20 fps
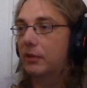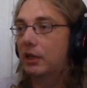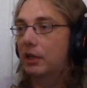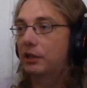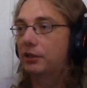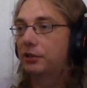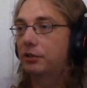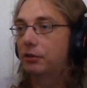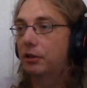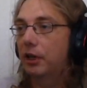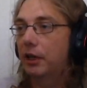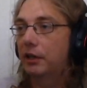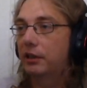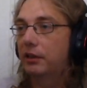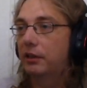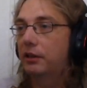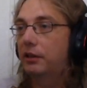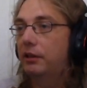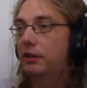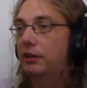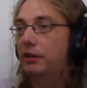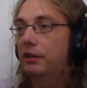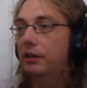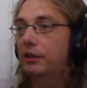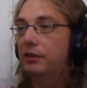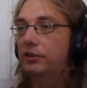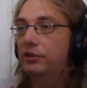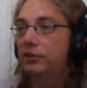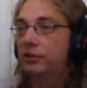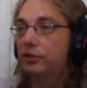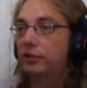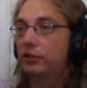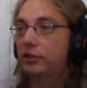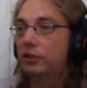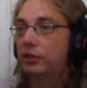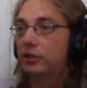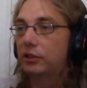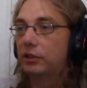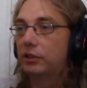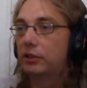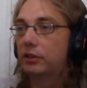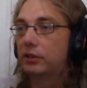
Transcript: Let's do it like this.